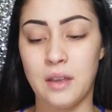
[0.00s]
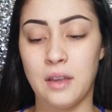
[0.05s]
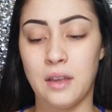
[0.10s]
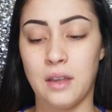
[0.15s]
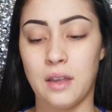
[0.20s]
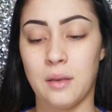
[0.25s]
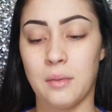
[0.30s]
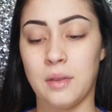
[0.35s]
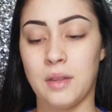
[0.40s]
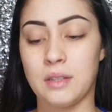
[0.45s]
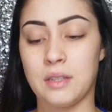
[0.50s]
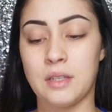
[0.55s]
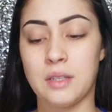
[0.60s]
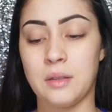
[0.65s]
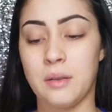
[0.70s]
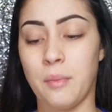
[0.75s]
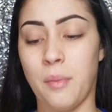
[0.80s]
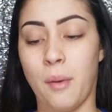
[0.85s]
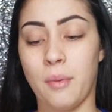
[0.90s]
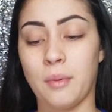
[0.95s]
I mean, this is
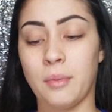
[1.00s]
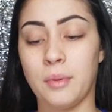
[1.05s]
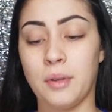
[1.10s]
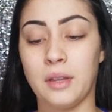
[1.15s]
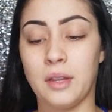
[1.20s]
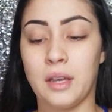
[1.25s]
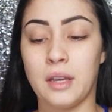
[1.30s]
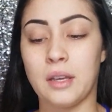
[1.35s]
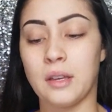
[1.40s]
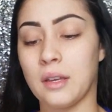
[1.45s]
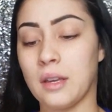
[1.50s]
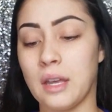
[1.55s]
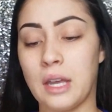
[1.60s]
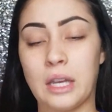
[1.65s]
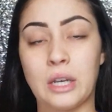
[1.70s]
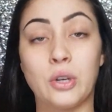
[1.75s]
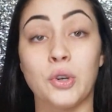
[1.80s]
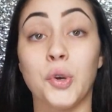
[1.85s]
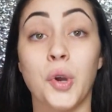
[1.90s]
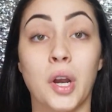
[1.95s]
probably like
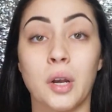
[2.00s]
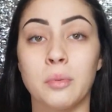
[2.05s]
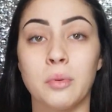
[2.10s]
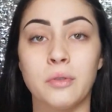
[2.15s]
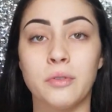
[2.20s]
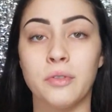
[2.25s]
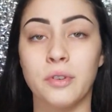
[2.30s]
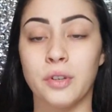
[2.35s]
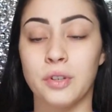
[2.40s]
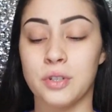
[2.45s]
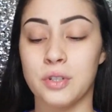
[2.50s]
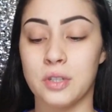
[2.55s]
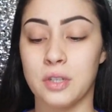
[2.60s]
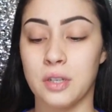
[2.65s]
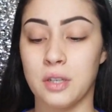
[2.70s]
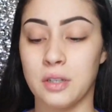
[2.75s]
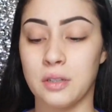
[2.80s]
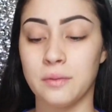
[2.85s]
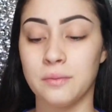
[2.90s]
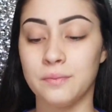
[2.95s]
incredible for your
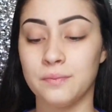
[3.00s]
skin.